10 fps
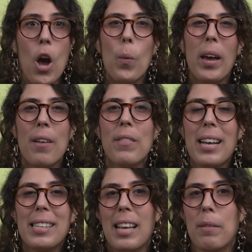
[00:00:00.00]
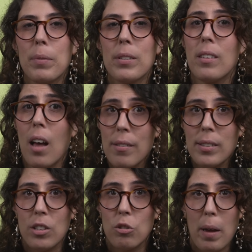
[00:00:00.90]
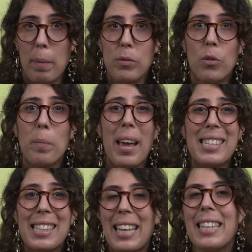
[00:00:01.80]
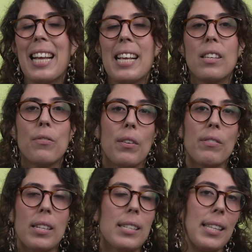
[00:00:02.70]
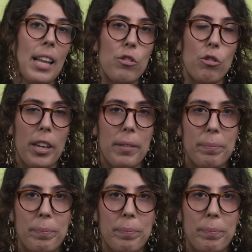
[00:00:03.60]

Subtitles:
We have examples of such maps from as late as the 15th century.